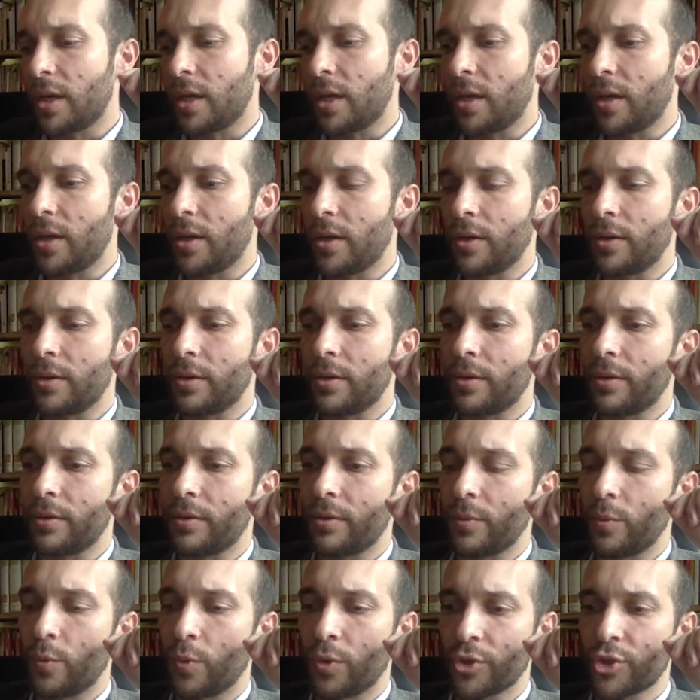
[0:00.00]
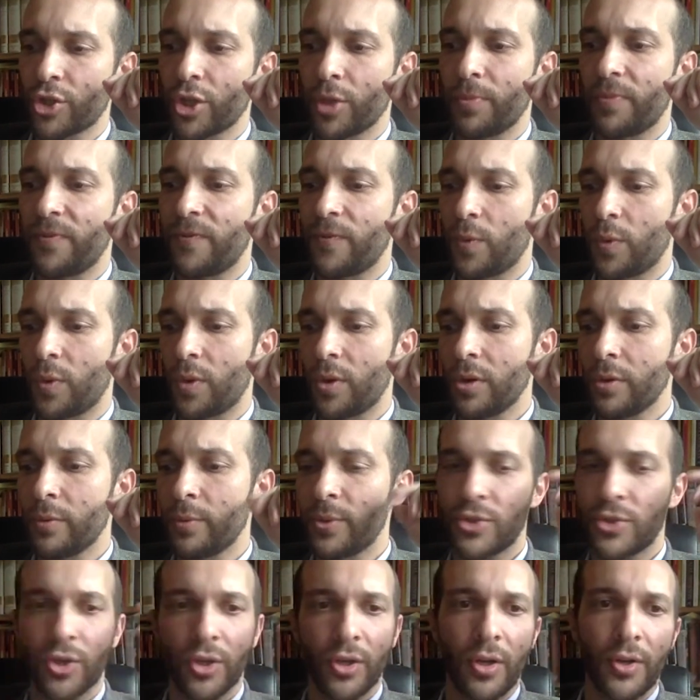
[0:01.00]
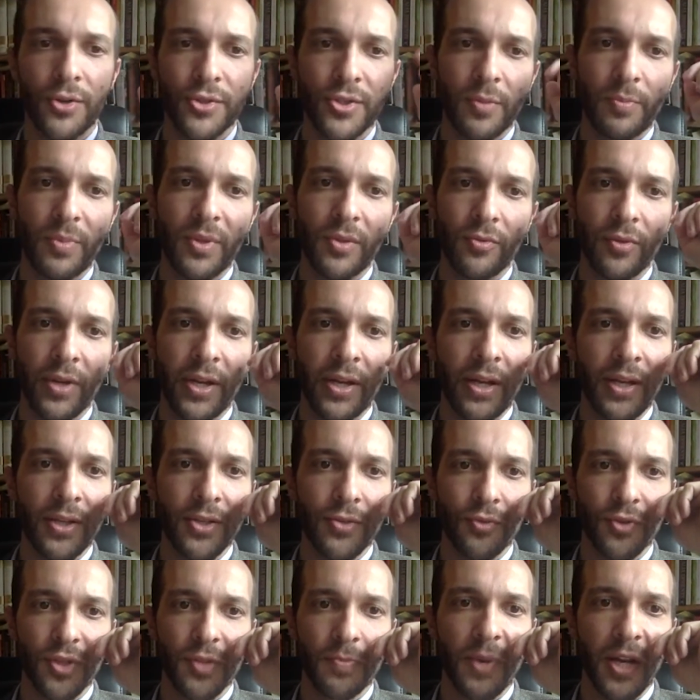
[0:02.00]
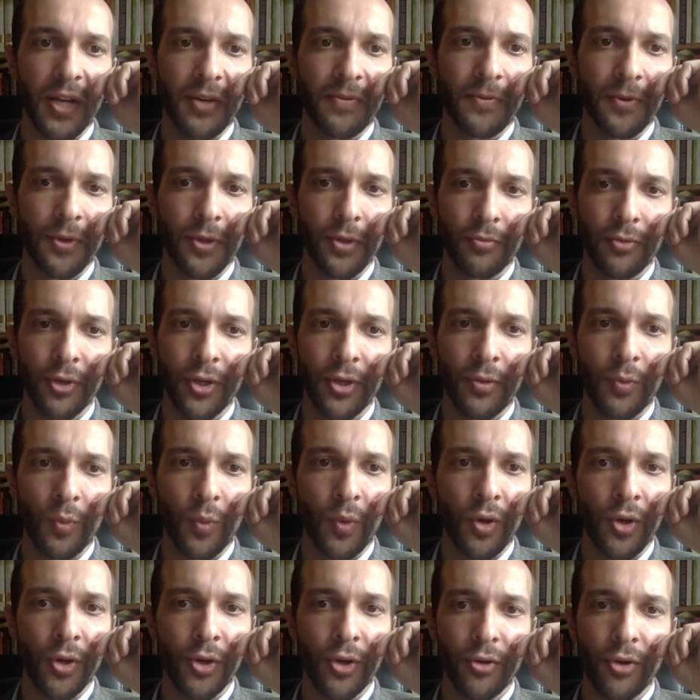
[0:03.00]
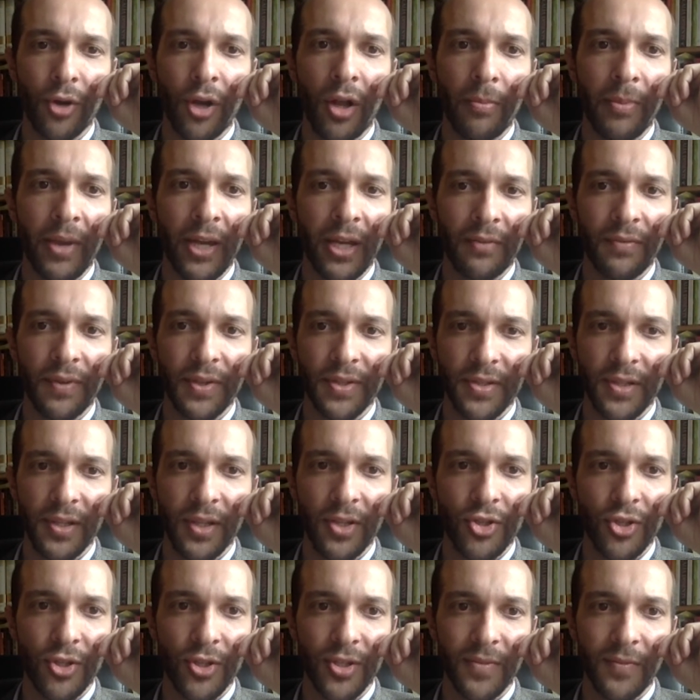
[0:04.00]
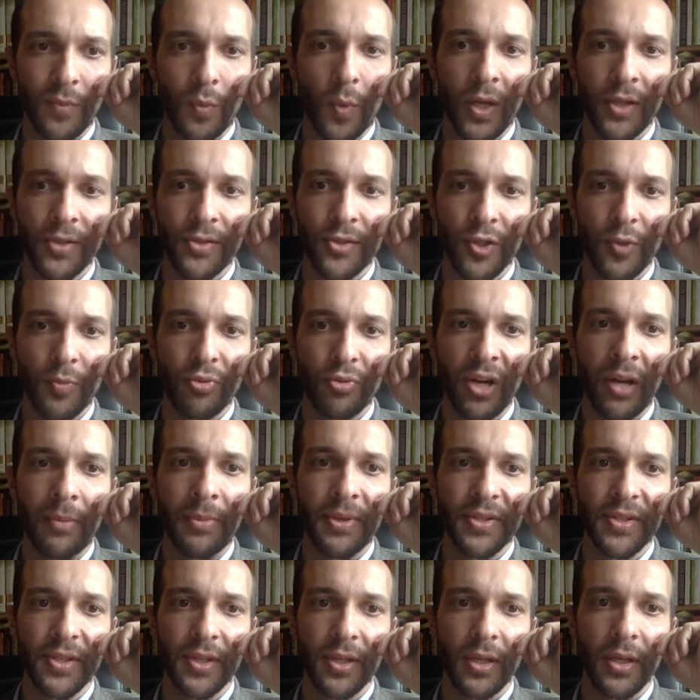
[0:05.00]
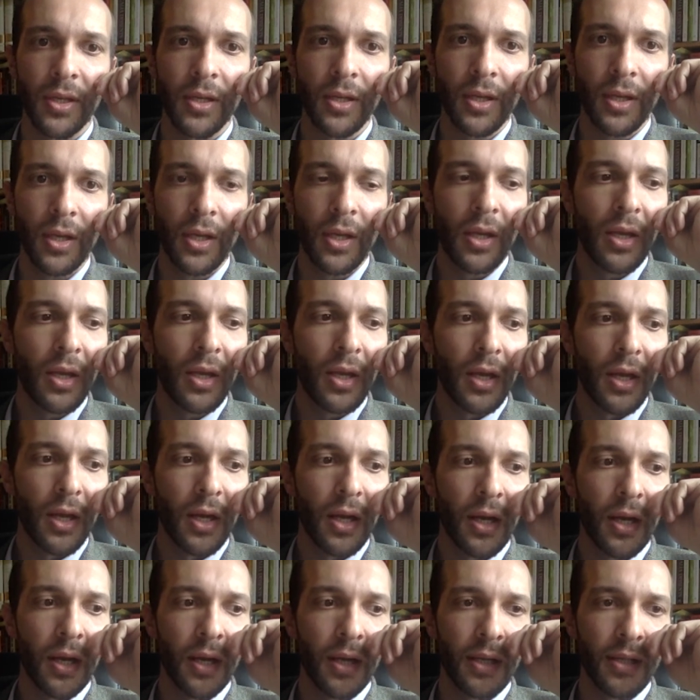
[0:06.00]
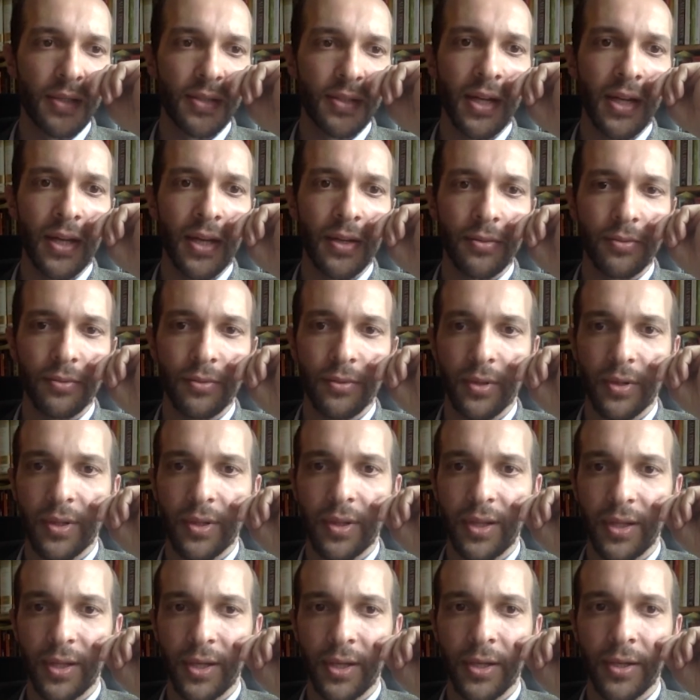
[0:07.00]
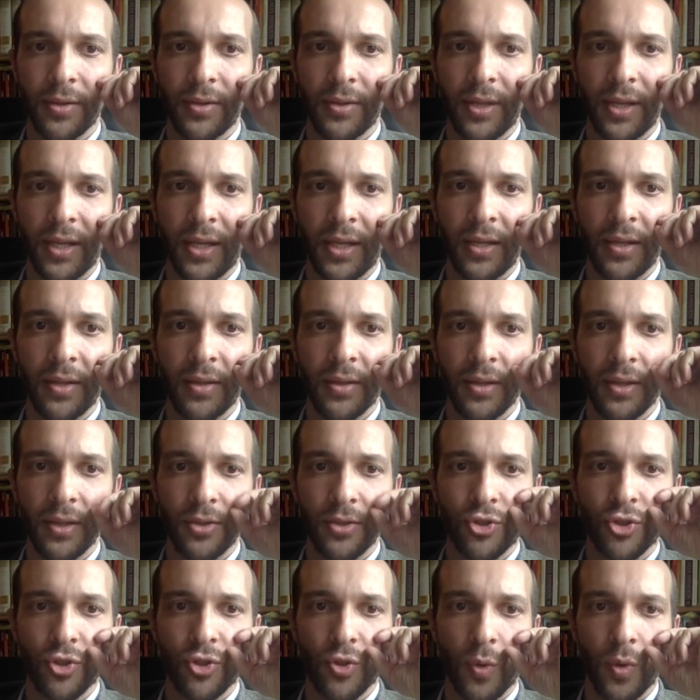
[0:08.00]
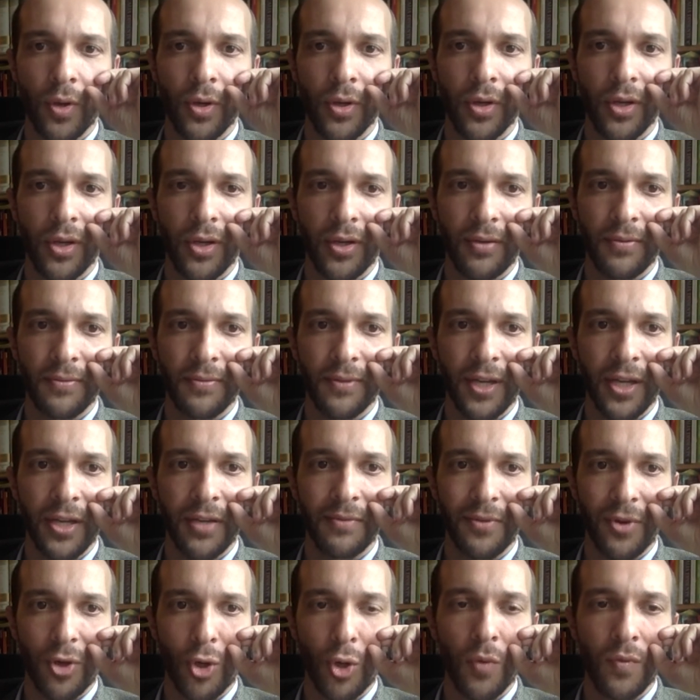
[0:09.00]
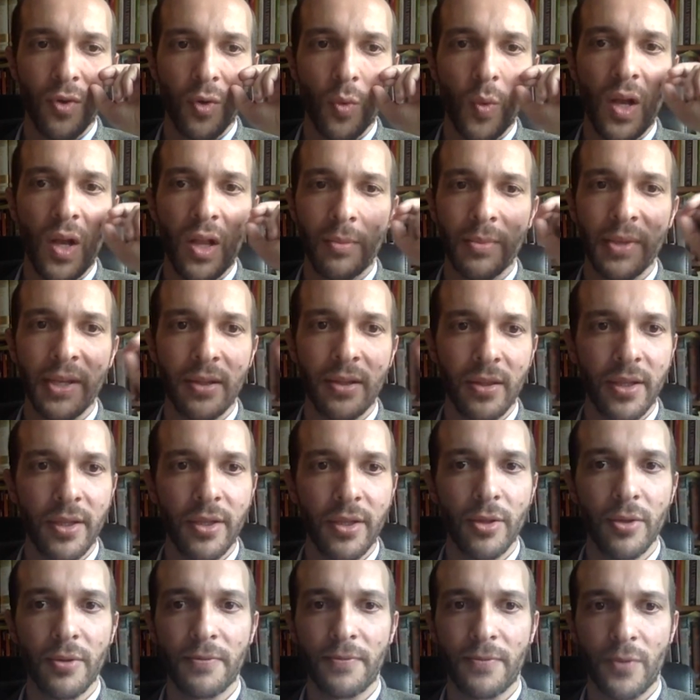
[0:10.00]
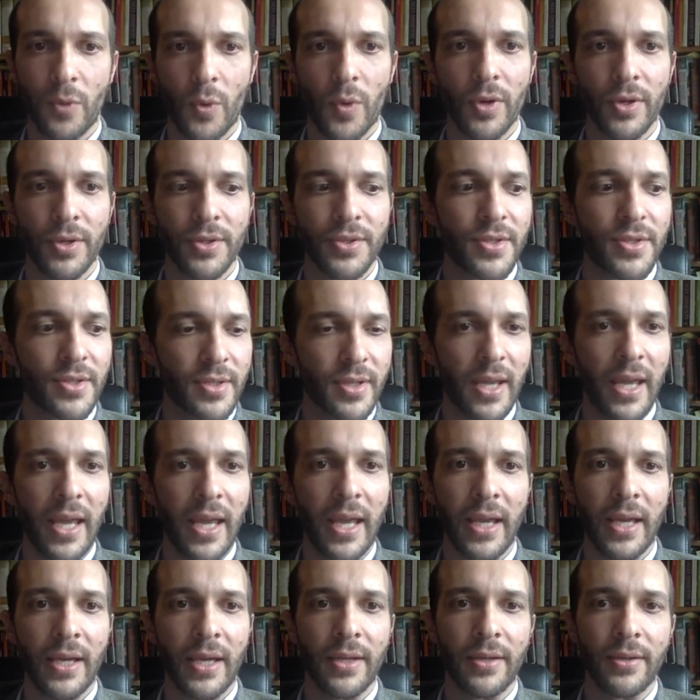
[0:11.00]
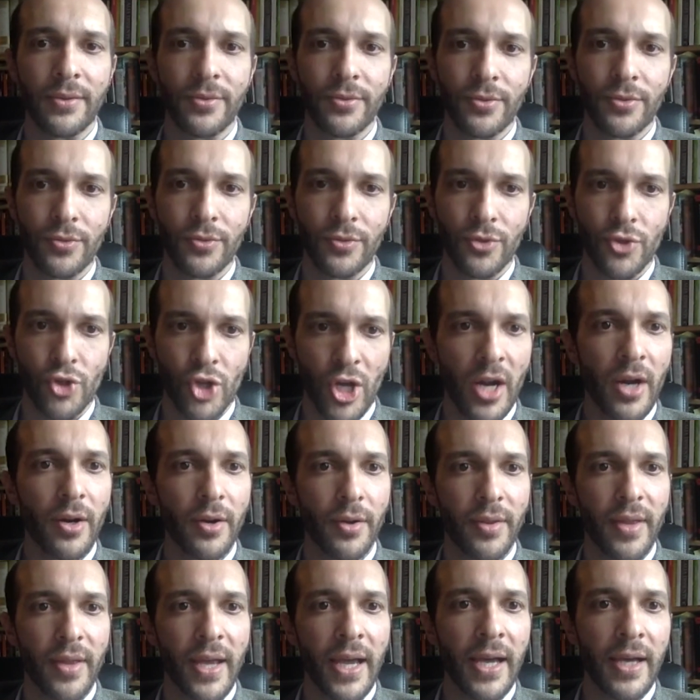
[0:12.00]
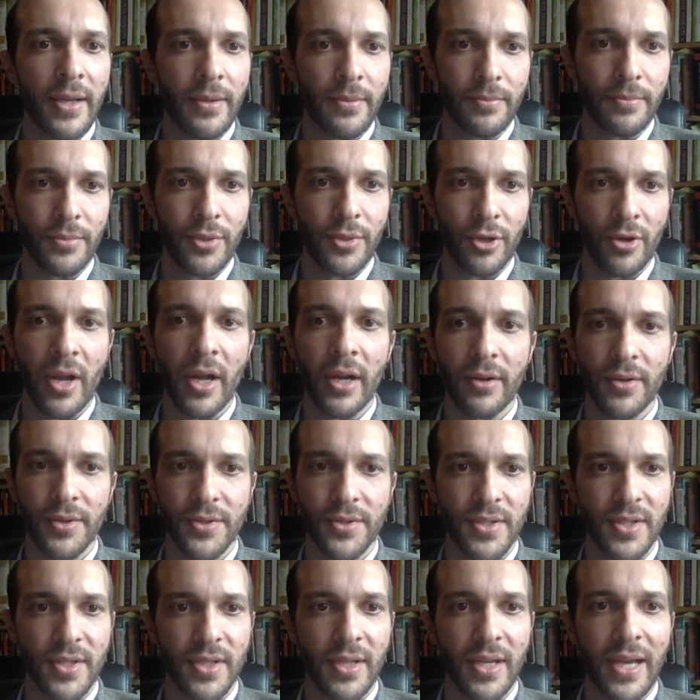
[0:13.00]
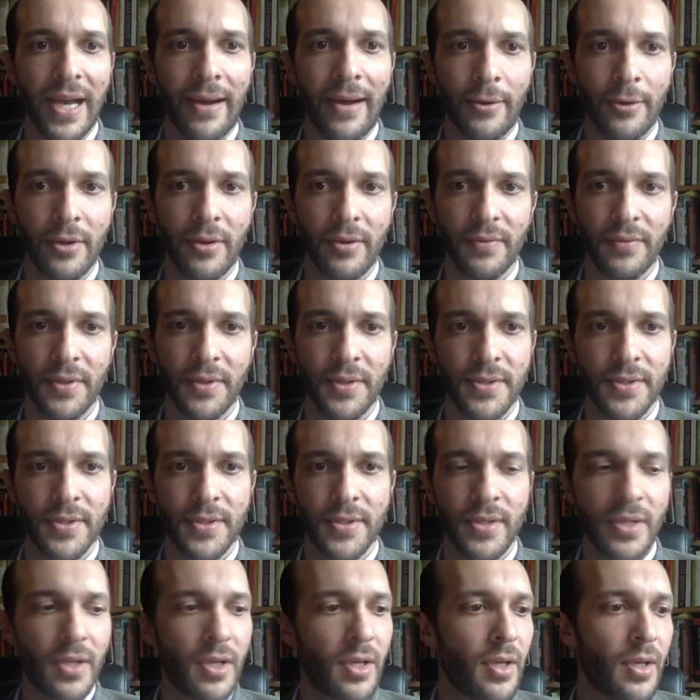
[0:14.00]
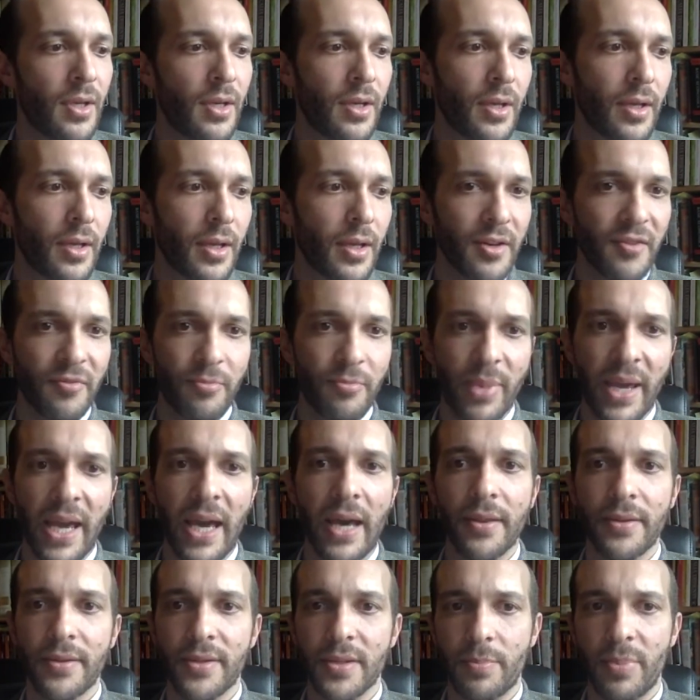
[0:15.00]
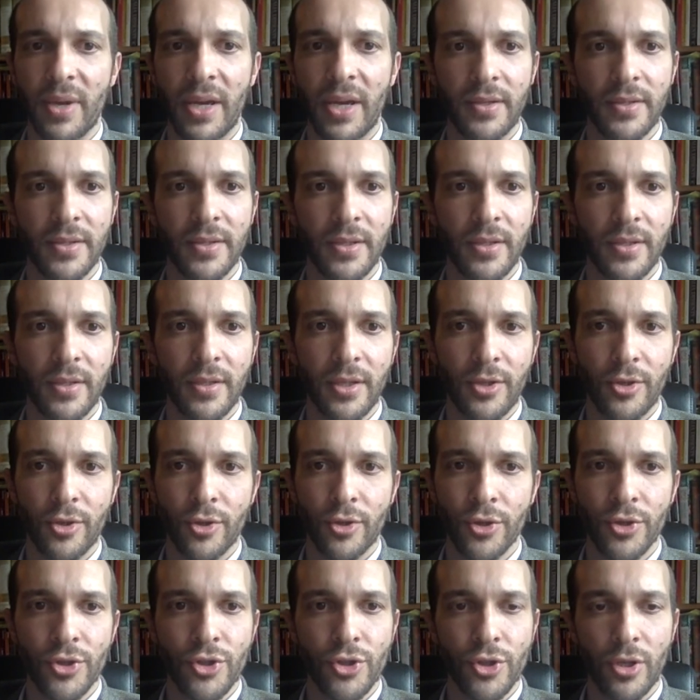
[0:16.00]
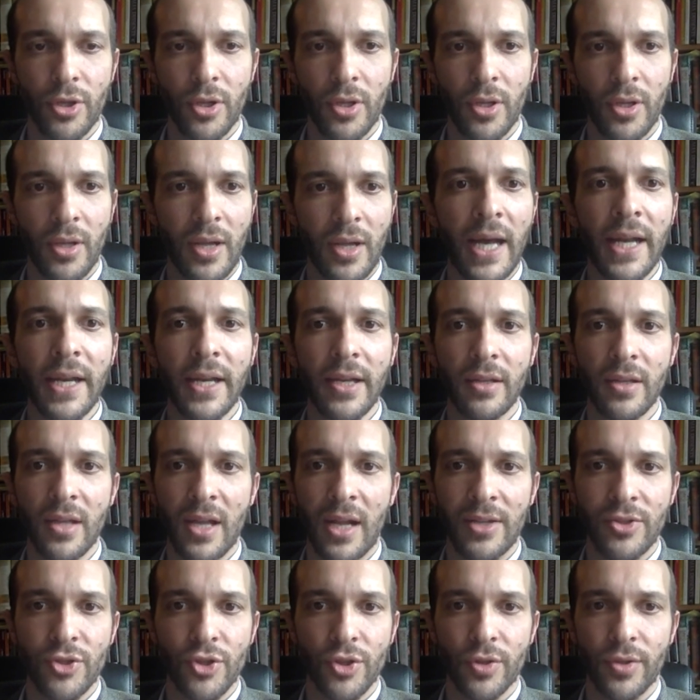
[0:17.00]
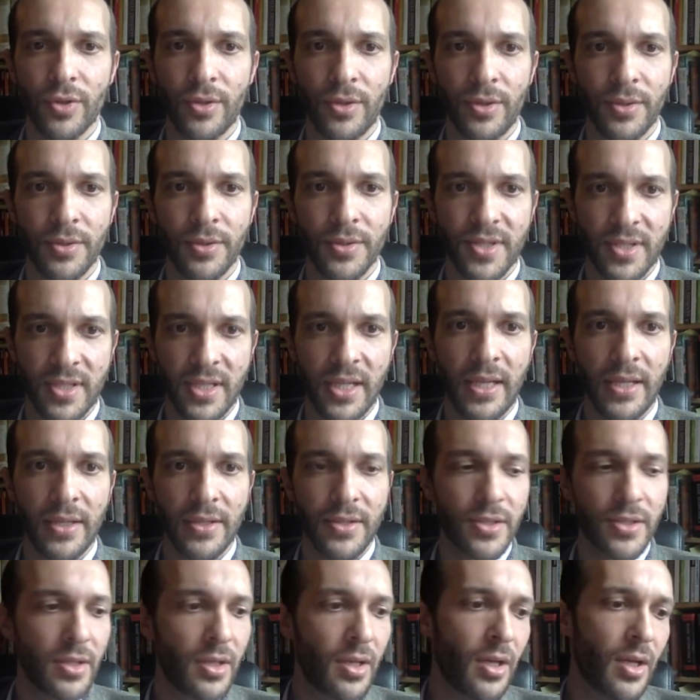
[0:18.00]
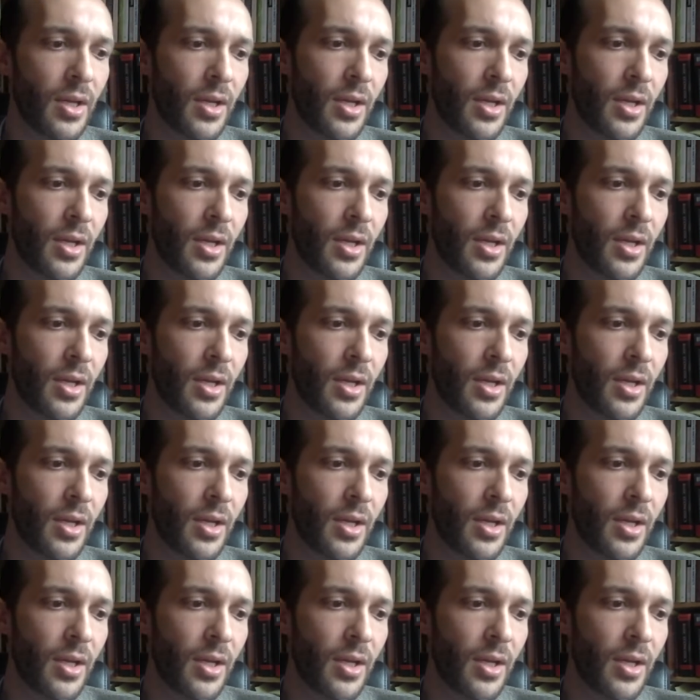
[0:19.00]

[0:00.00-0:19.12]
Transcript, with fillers: uh, worship for, which can also be read as respect for the written word, are all manifestations of white supremacy. Uh, it's not clear that anything short of kind of overwhelming legal force can jar that bureaucracy out of its kind of path dependent, inertial, ideological state.